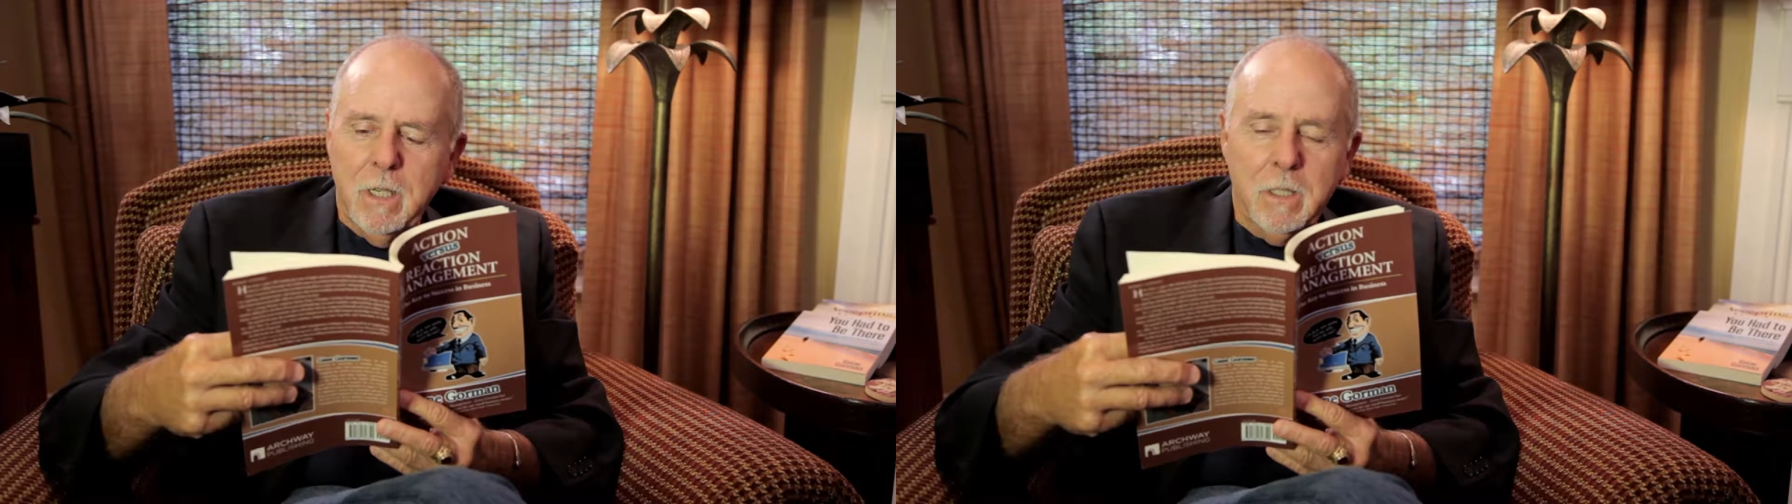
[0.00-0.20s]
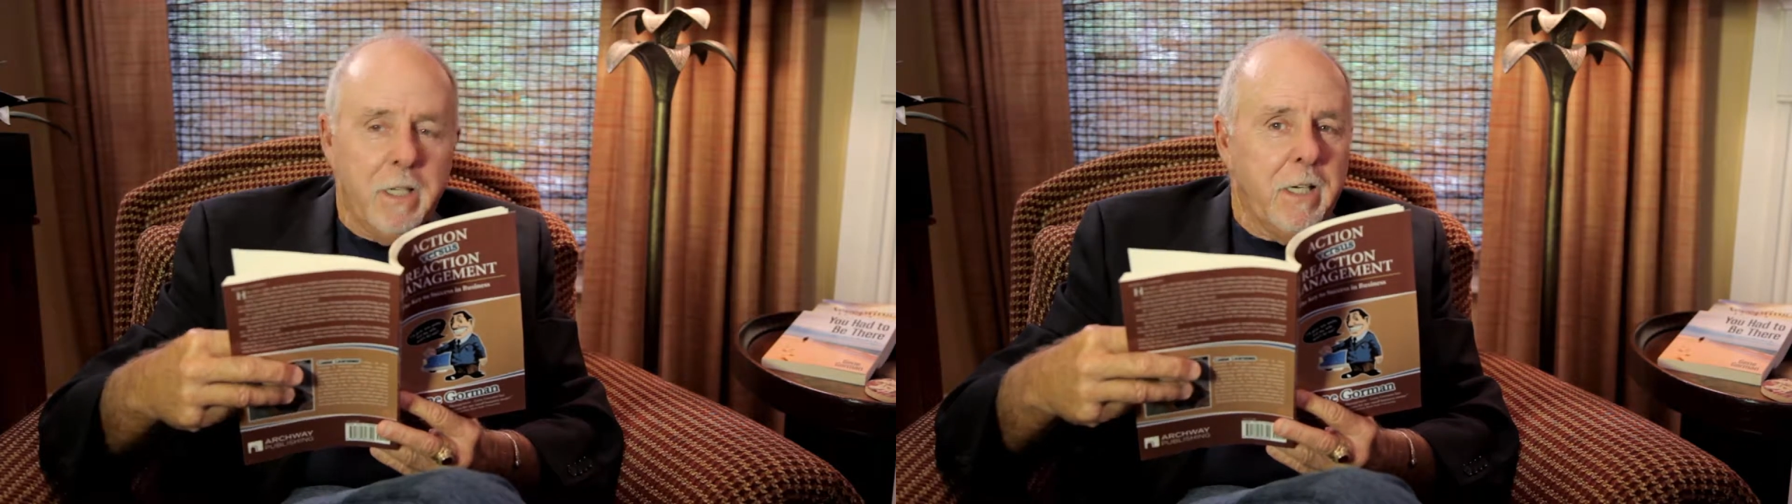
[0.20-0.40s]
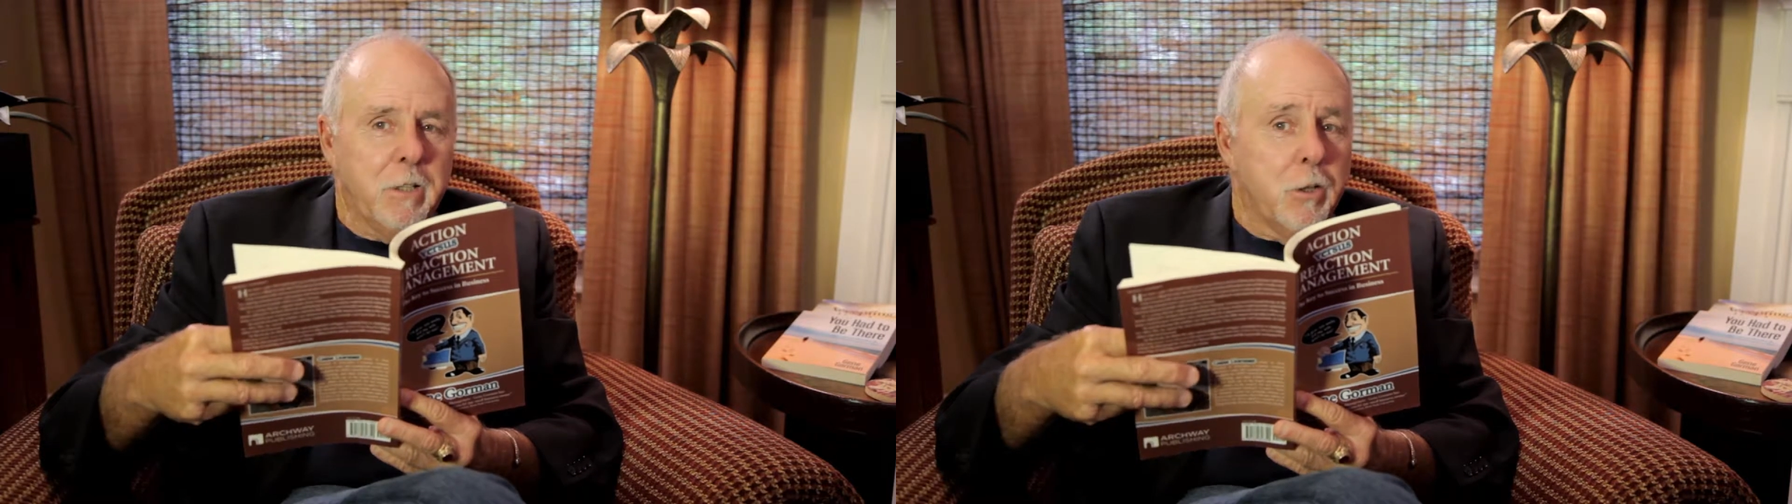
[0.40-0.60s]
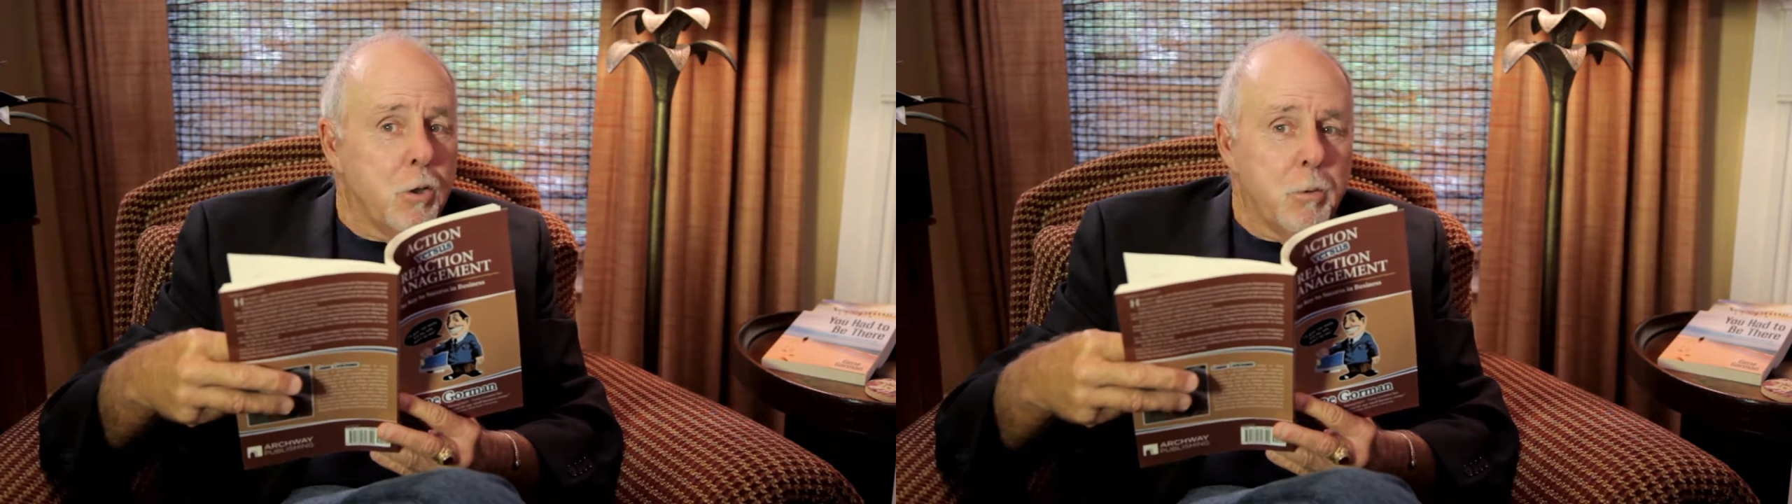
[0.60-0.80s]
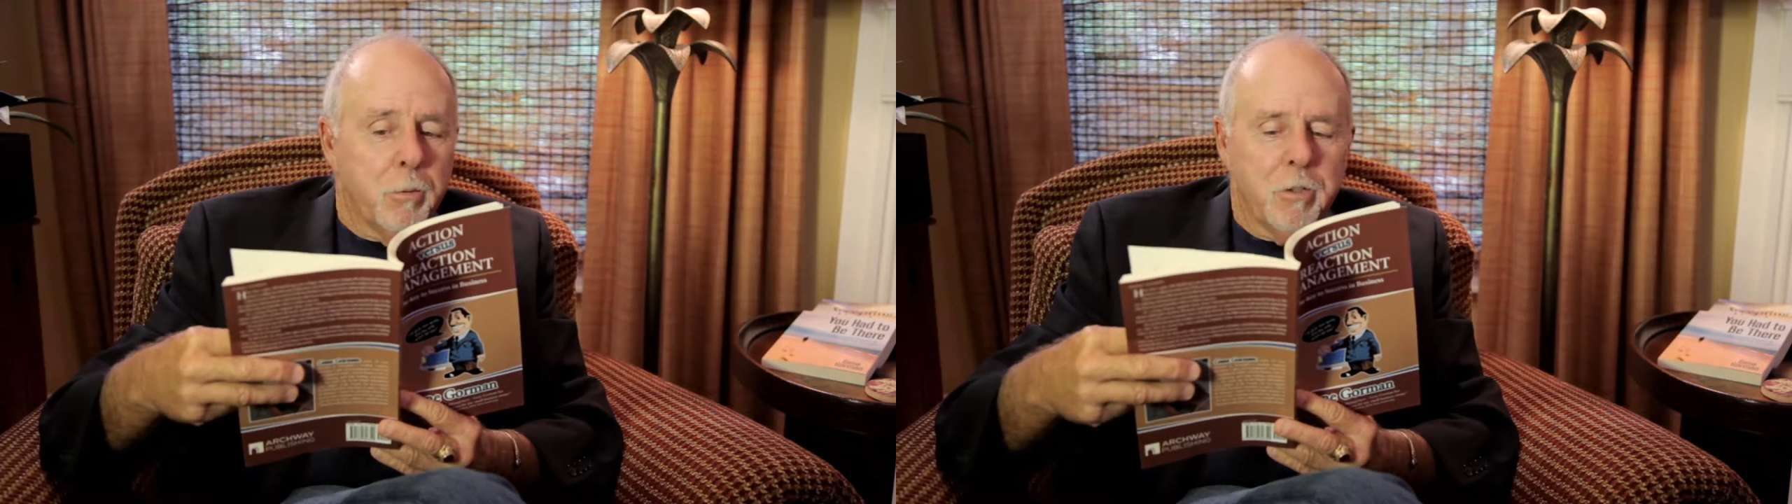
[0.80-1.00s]
leading to
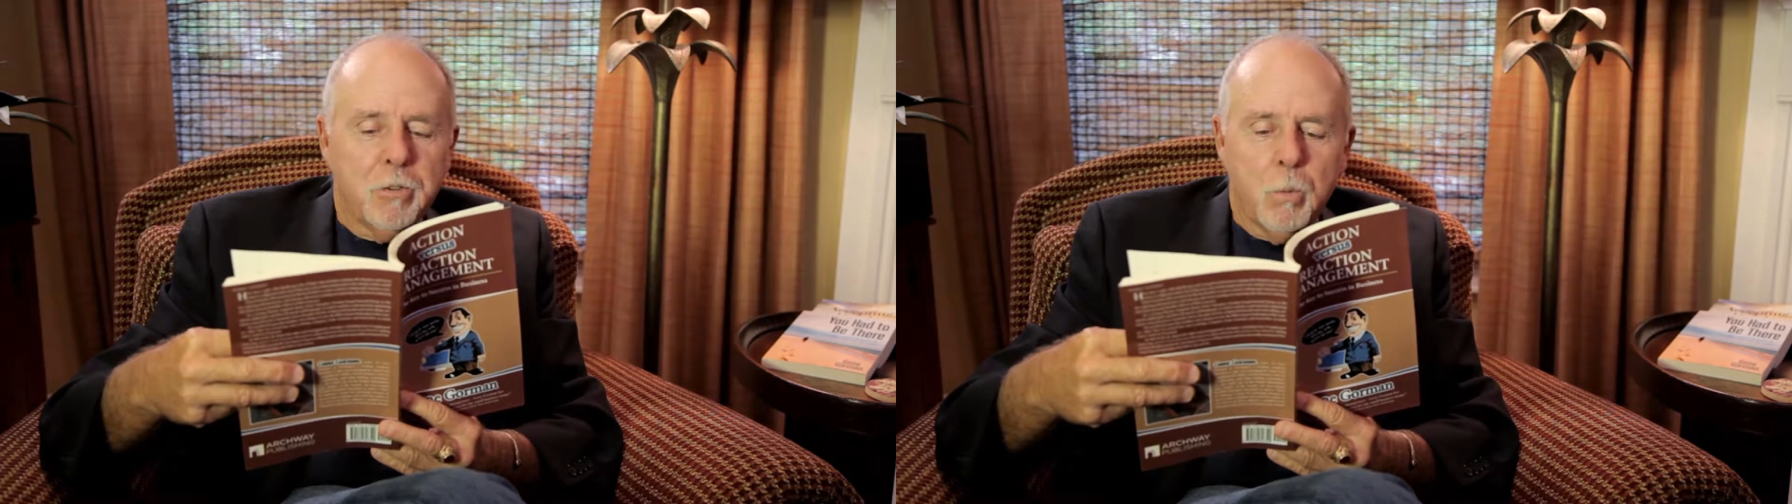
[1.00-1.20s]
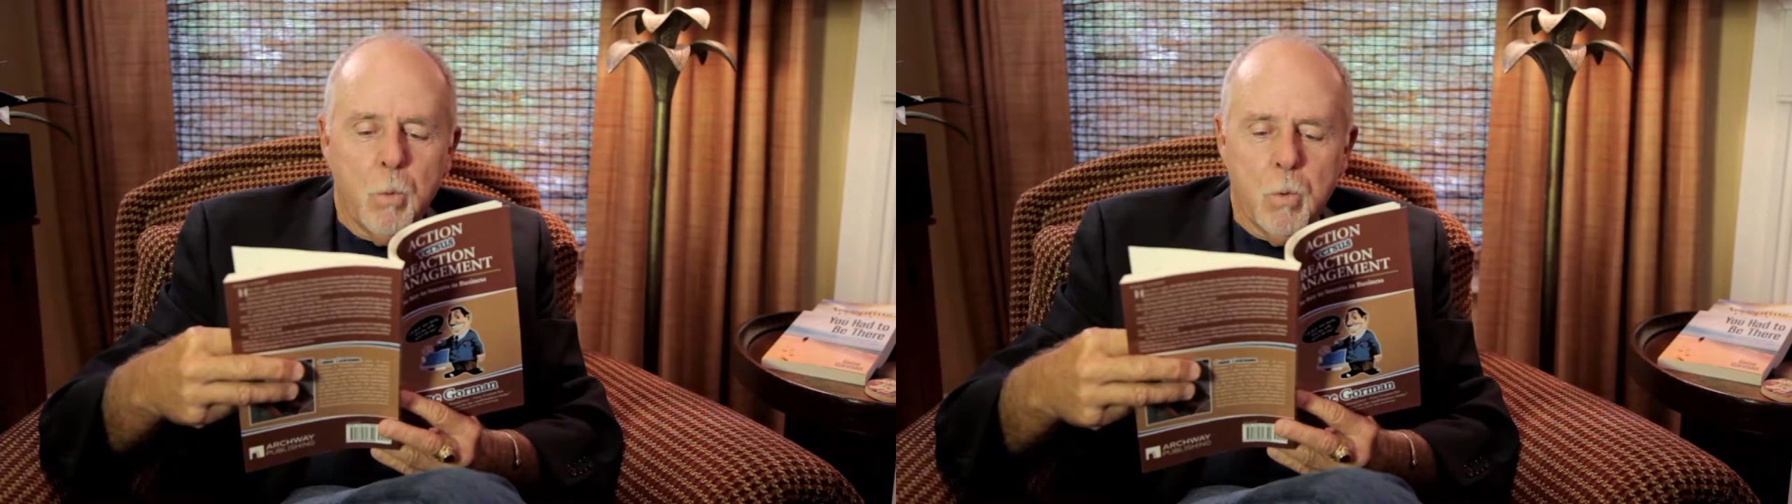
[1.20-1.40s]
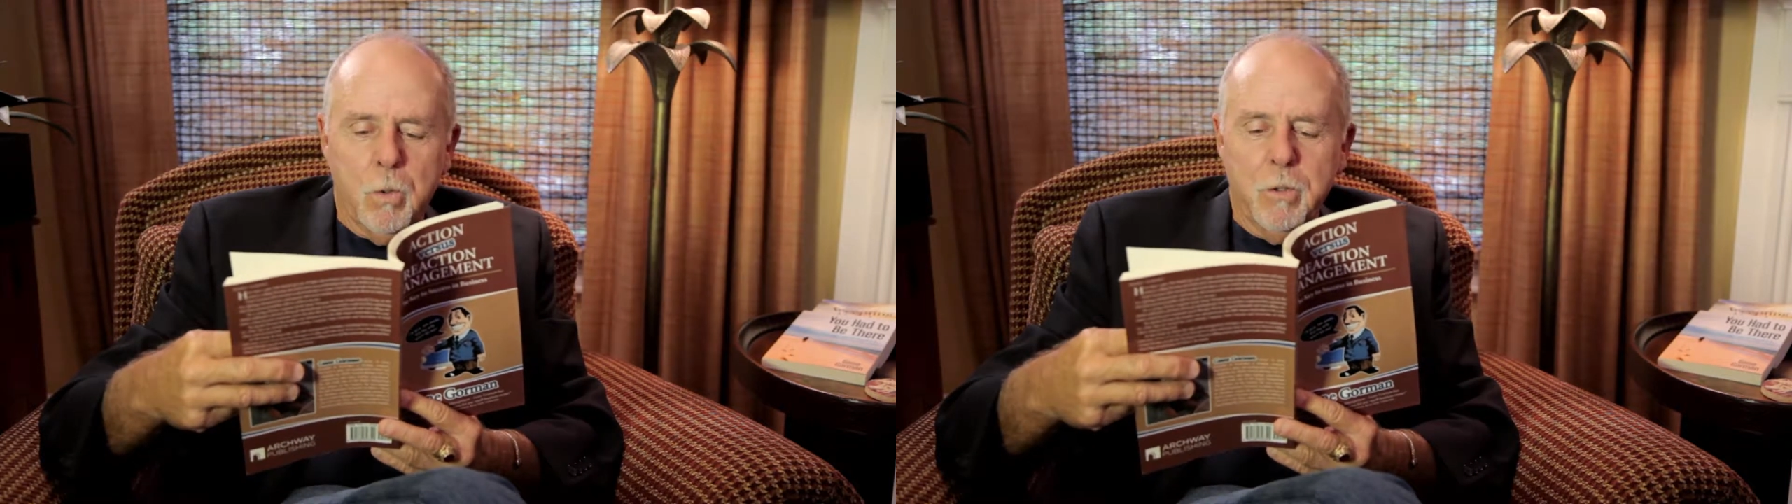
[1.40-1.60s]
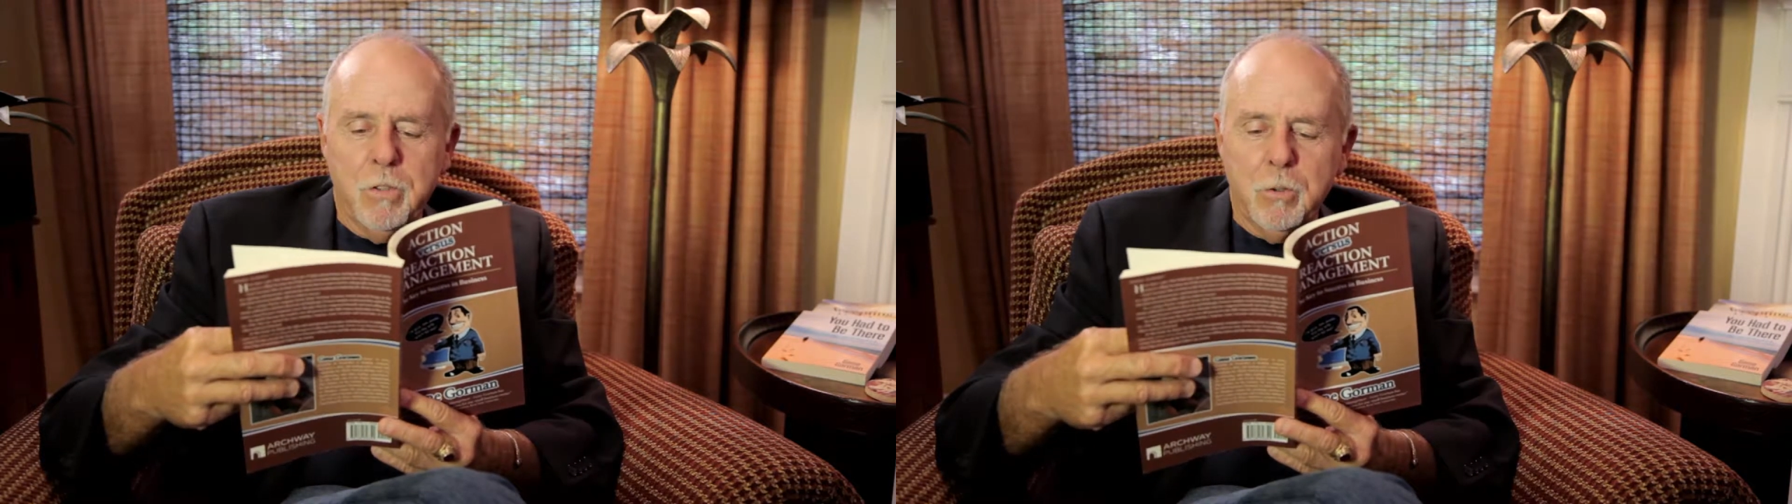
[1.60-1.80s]
numerous awards